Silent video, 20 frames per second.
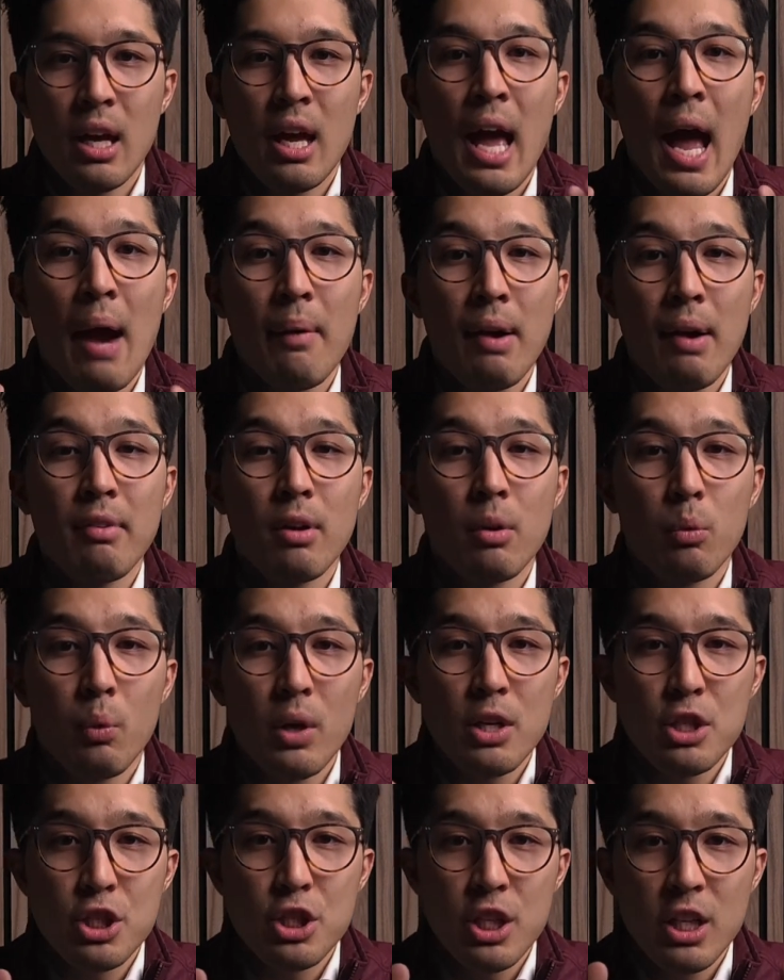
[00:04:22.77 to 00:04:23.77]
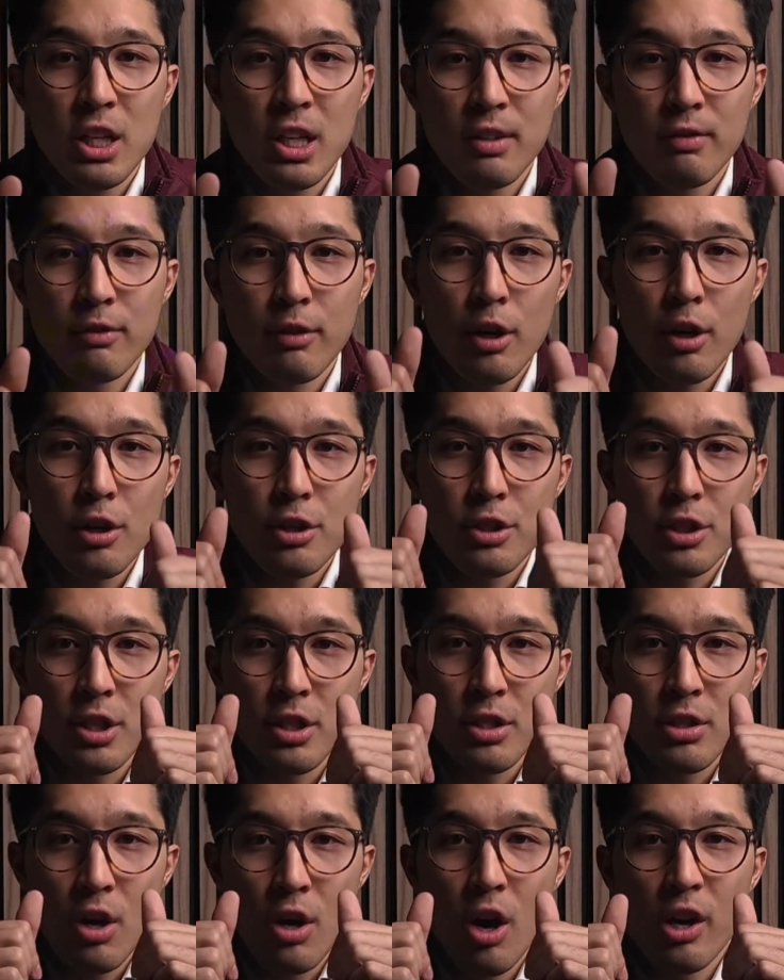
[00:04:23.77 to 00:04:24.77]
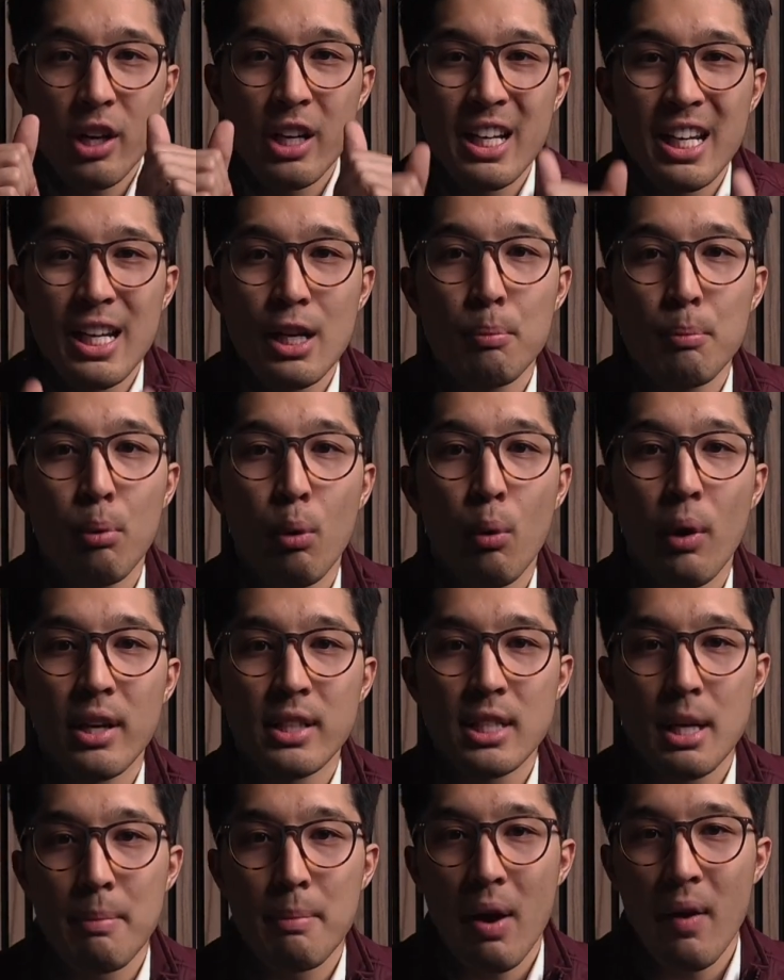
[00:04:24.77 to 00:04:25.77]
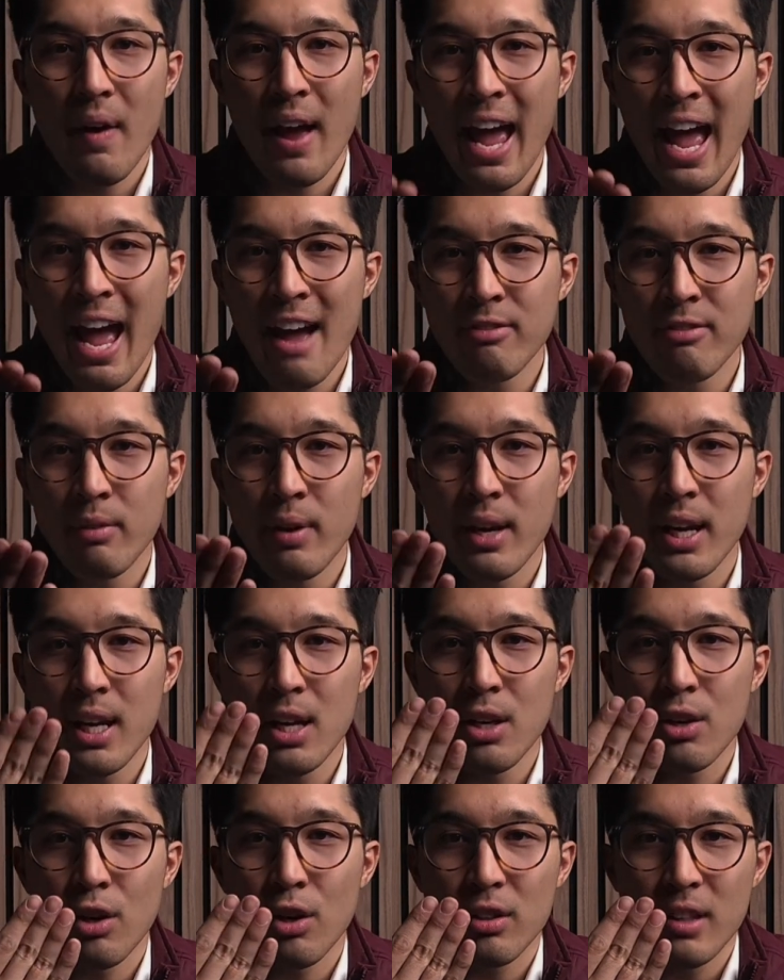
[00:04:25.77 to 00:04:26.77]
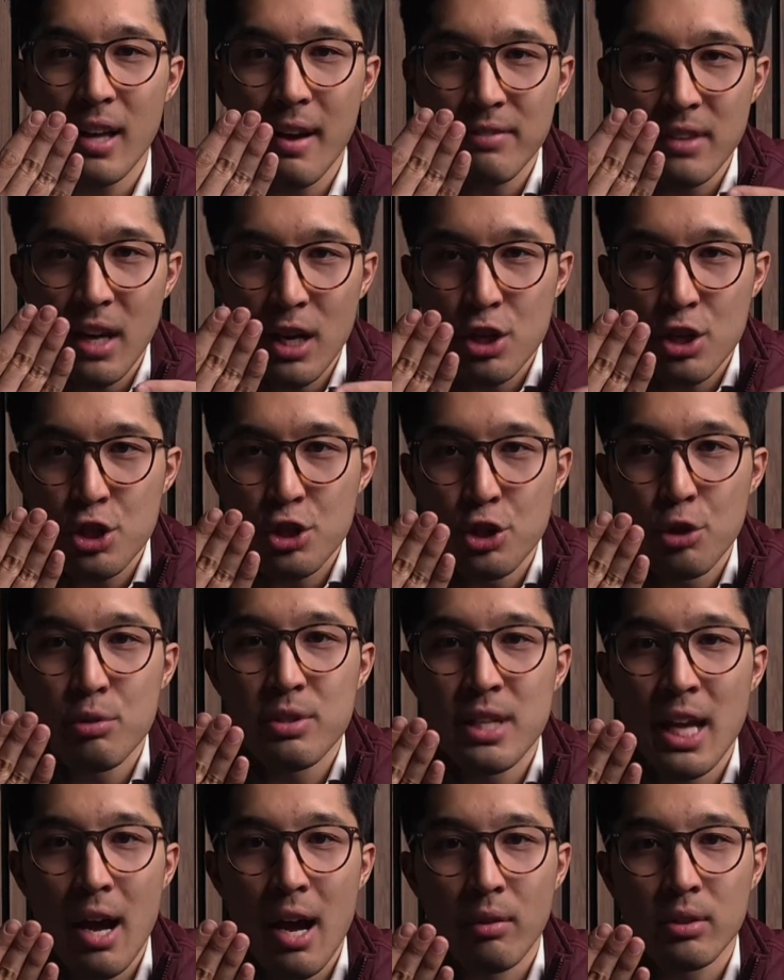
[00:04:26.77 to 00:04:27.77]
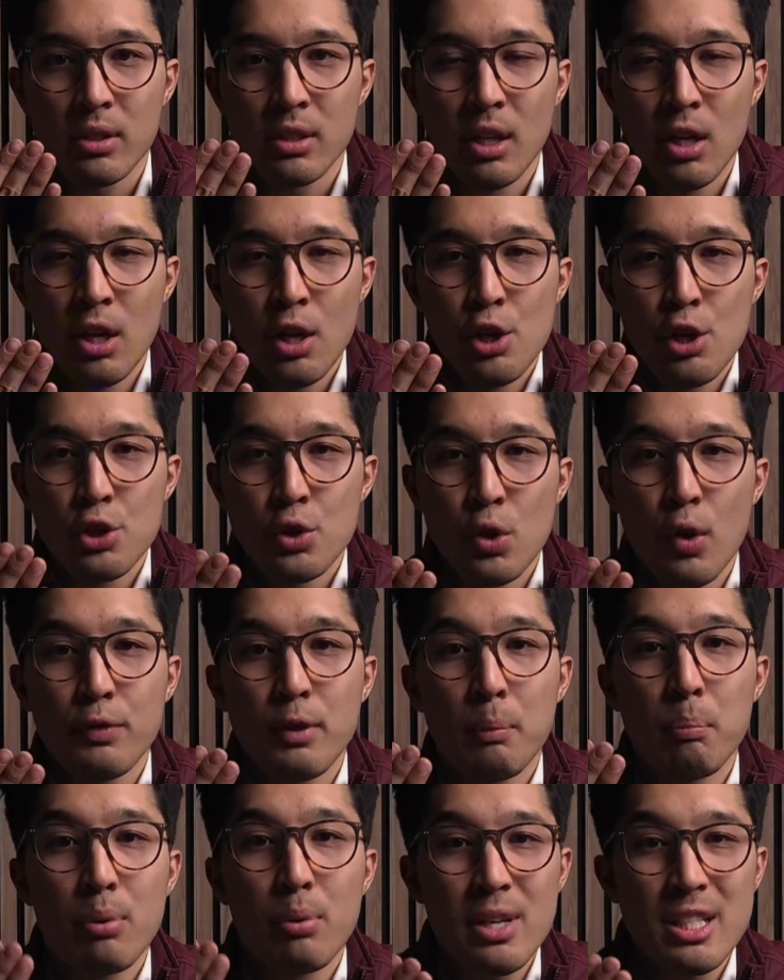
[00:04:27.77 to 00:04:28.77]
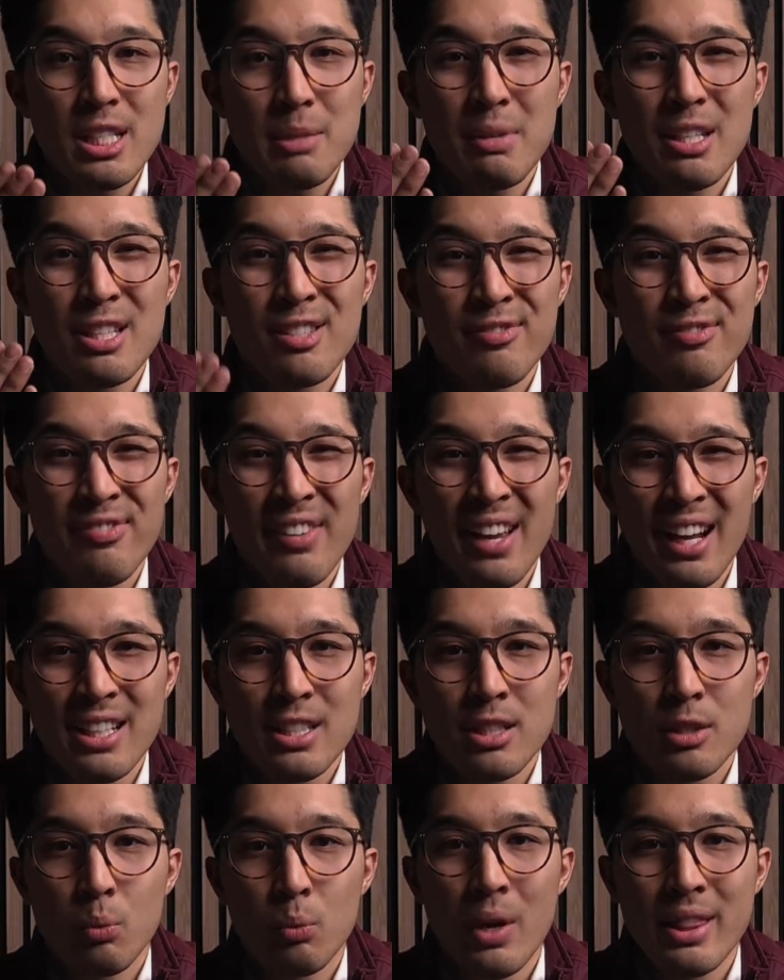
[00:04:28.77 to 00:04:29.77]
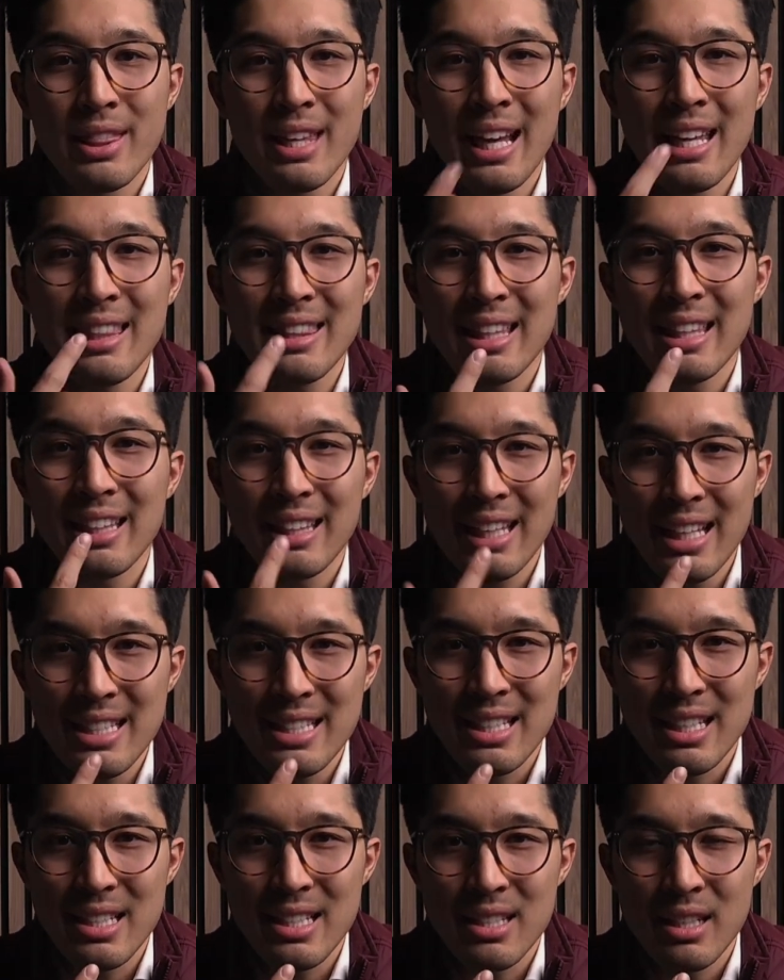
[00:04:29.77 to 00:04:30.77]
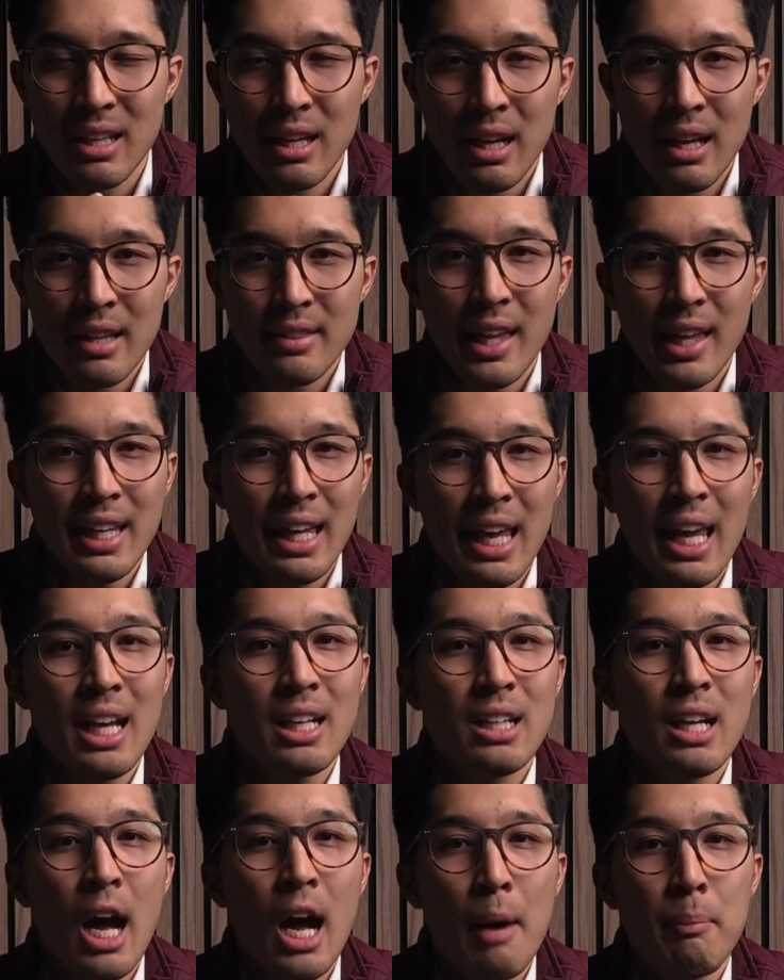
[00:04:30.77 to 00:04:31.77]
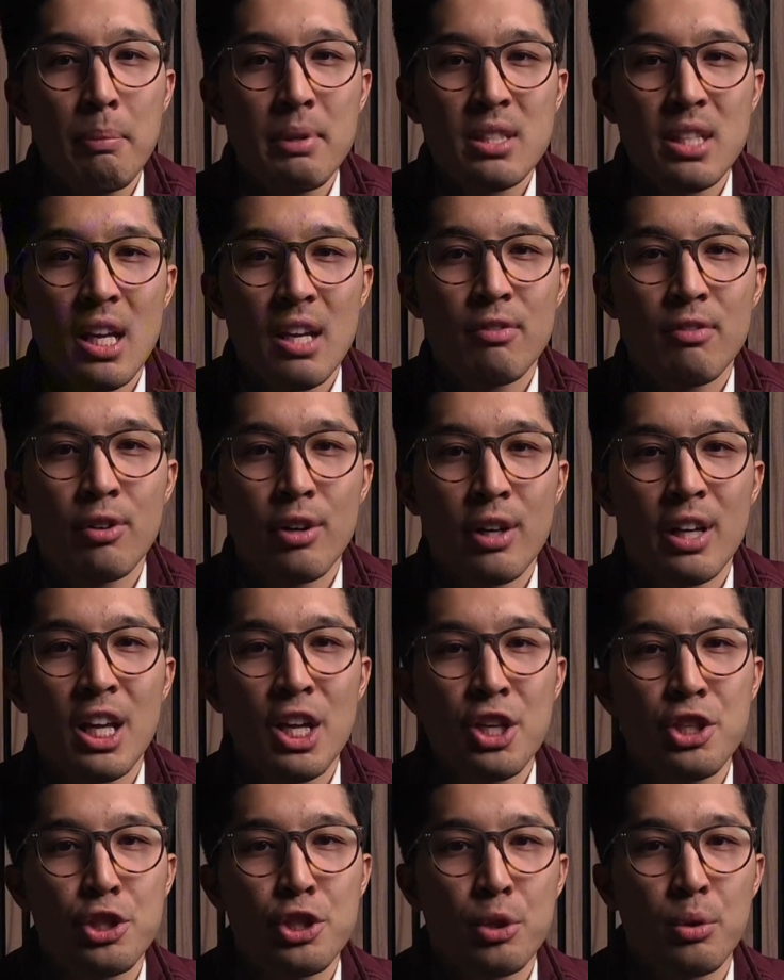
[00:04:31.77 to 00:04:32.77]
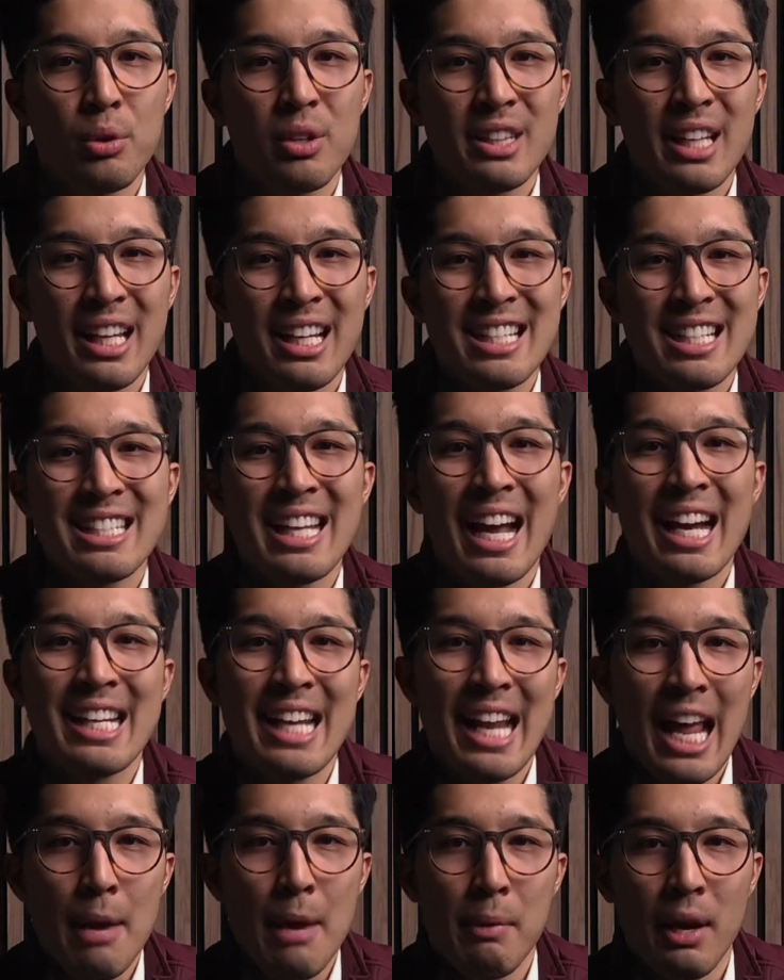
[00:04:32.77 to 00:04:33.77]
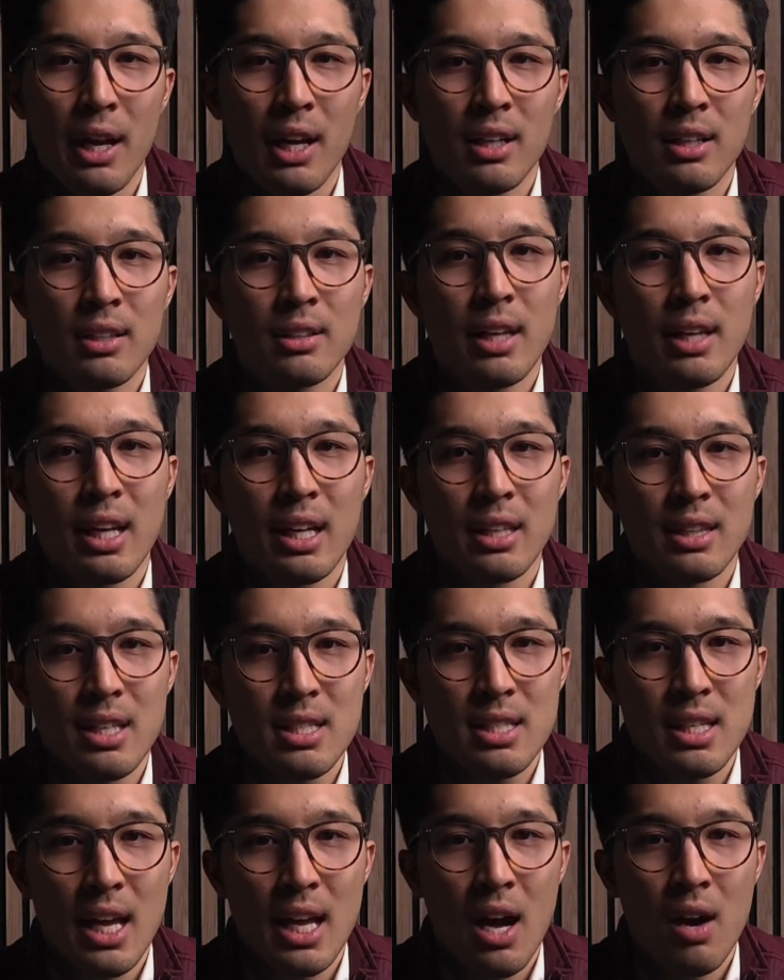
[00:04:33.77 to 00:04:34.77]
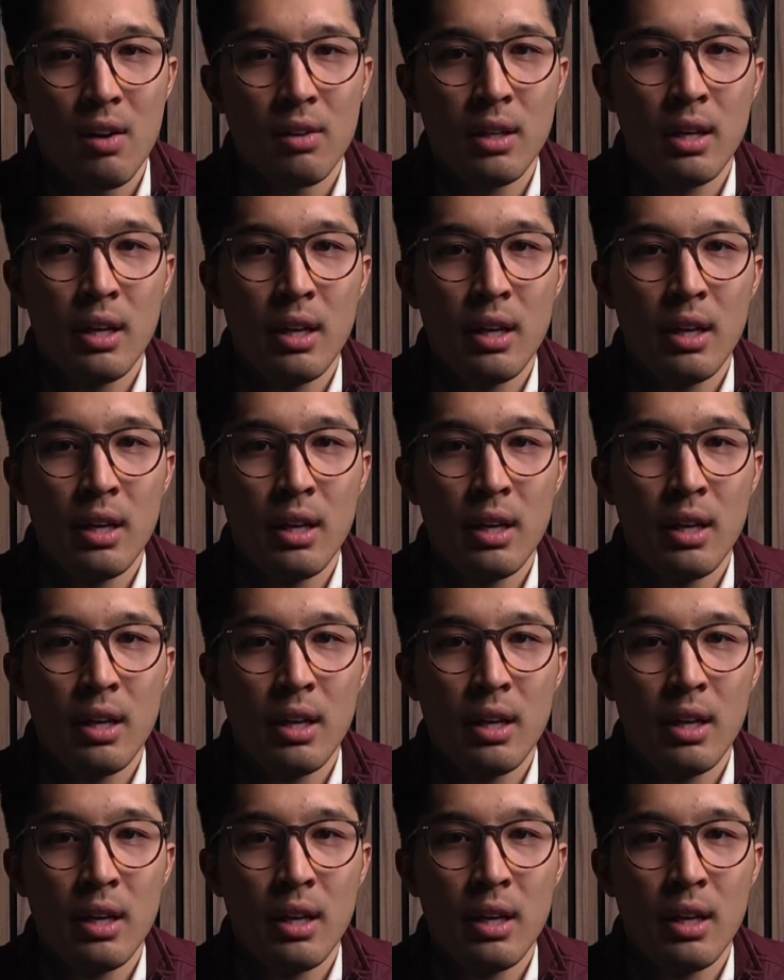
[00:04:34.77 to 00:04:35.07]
However, when she converges on a near point, about halfway in, her left eye shoots out. So if the prism is fixed within the lenses, they can't compensate for an issue that is dynamic, like in this gal.